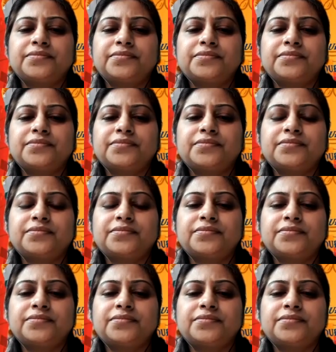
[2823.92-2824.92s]

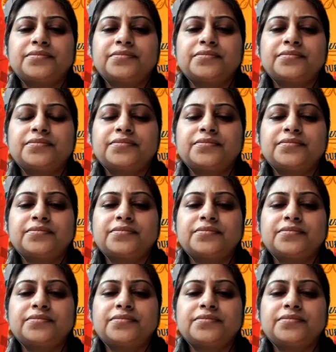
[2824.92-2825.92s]

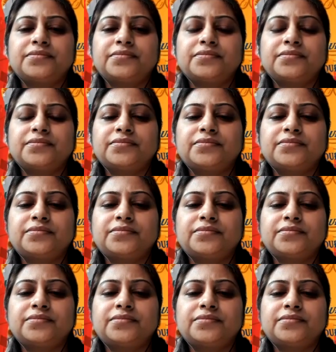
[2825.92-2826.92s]

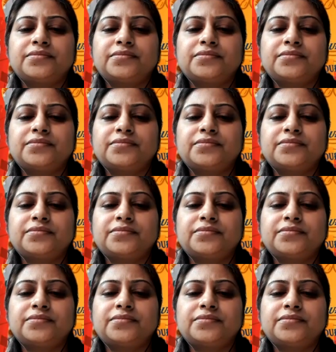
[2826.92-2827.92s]

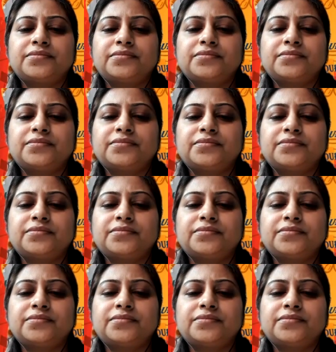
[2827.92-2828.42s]
The person shown says nothing.